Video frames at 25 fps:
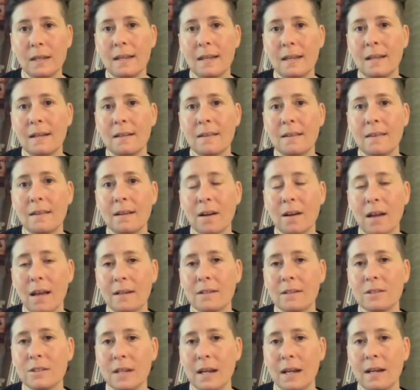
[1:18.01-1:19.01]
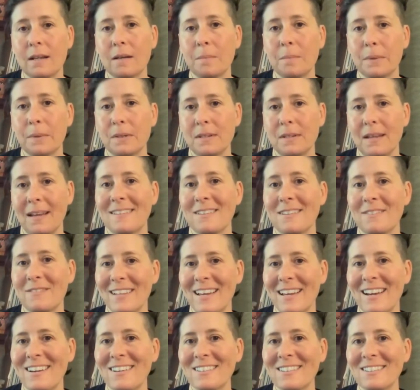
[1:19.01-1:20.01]
in their energetic protective
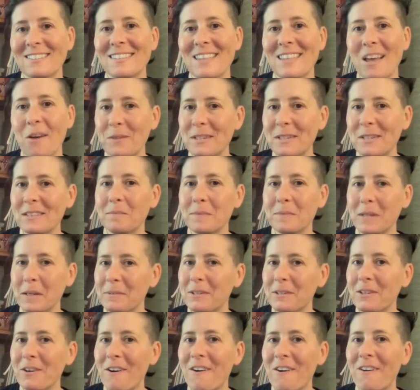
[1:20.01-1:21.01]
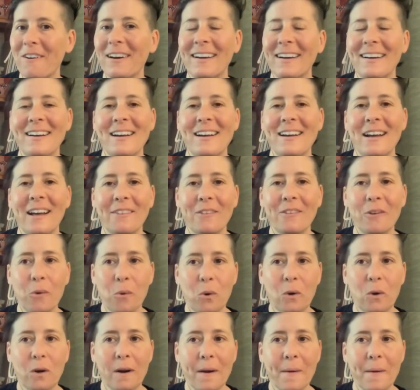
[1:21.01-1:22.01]
layers that we sometimes call the
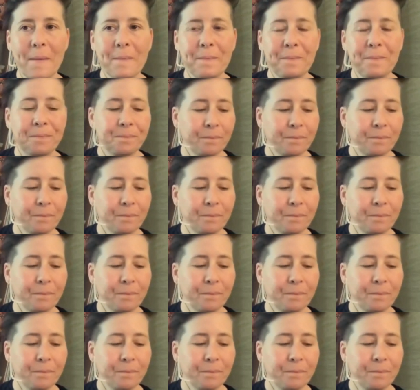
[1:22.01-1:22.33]
aura.